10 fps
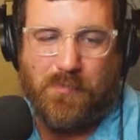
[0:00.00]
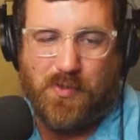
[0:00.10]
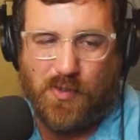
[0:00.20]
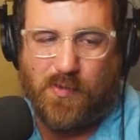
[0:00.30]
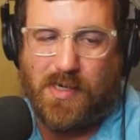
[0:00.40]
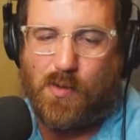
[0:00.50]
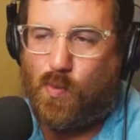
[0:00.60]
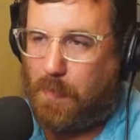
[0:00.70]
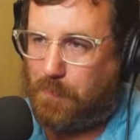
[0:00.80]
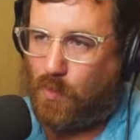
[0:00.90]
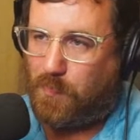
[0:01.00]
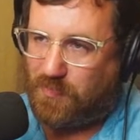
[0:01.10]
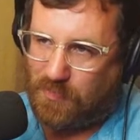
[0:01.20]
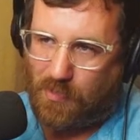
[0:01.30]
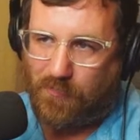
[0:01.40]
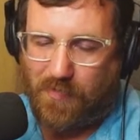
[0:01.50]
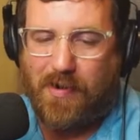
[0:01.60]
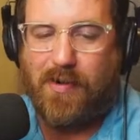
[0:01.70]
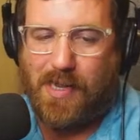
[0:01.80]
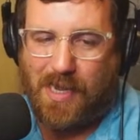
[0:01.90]
degree wet bulb. This is all
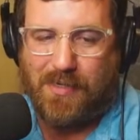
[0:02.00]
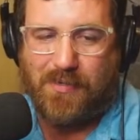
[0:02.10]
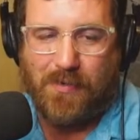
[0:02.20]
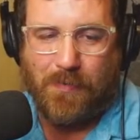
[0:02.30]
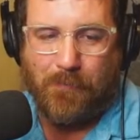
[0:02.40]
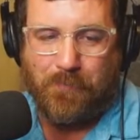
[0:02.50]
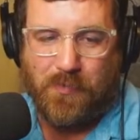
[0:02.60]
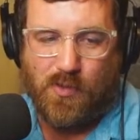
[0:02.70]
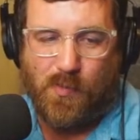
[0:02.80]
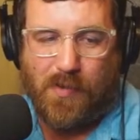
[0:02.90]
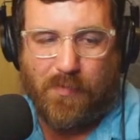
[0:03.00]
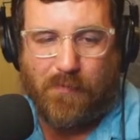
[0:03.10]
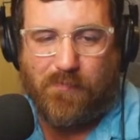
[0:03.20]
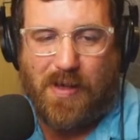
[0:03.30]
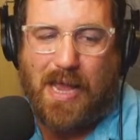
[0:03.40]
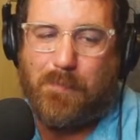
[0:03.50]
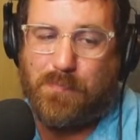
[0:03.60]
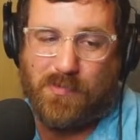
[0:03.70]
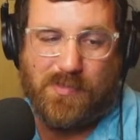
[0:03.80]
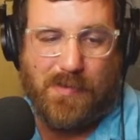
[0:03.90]
Fahrenheit. So we have a
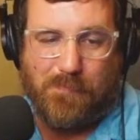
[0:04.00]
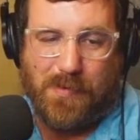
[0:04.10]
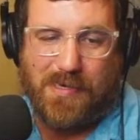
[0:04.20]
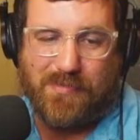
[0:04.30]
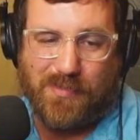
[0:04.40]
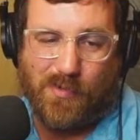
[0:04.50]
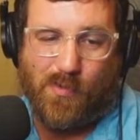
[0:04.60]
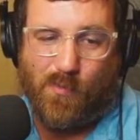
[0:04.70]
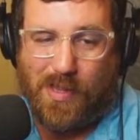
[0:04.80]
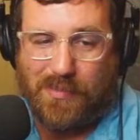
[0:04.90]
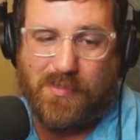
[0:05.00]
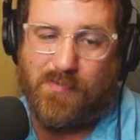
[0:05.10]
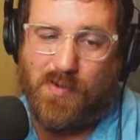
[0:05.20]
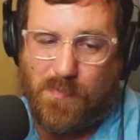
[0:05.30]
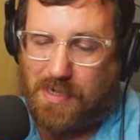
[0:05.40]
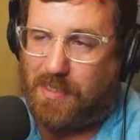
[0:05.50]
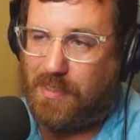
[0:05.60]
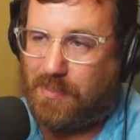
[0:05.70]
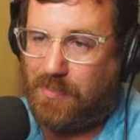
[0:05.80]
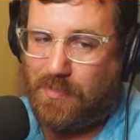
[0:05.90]
5% basic relative
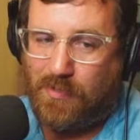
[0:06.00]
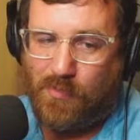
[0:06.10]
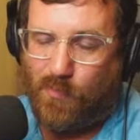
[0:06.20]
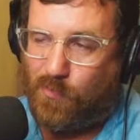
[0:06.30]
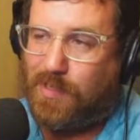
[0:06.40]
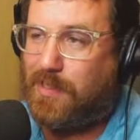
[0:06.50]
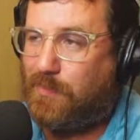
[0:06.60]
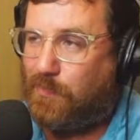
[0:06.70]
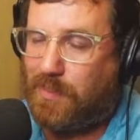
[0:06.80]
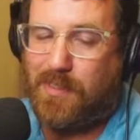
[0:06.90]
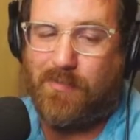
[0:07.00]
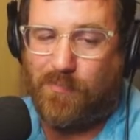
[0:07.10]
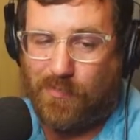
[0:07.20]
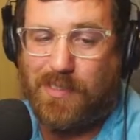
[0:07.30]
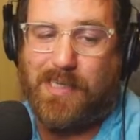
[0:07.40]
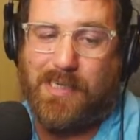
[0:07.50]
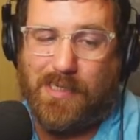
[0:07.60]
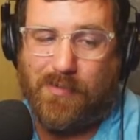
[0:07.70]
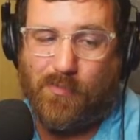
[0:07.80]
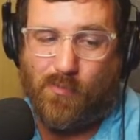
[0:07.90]
humidity. Really really
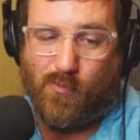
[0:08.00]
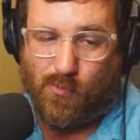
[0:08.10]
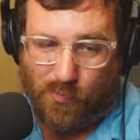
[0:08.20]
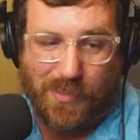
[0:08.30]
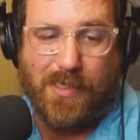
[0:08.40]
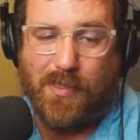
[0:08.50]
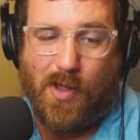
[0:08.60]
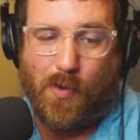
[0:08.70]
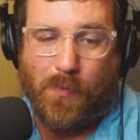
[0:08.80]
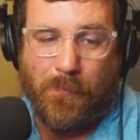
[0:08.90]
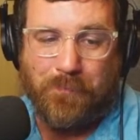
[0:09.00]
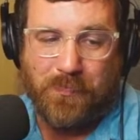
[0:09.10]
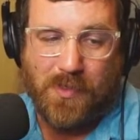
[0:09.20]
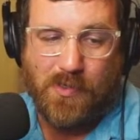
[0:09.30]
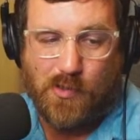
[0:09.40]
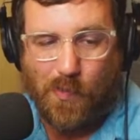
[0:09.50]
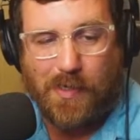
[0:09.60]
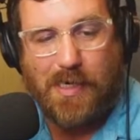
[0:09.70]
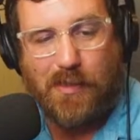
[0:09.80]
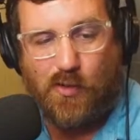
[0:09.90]
really really low. So
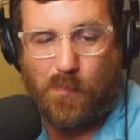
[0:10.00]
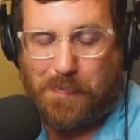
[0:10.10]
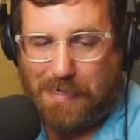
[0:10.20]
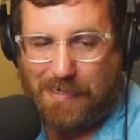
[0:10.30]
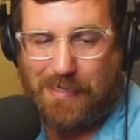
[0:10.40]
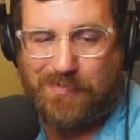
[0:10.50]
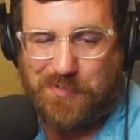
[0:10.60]
our enthalpy in that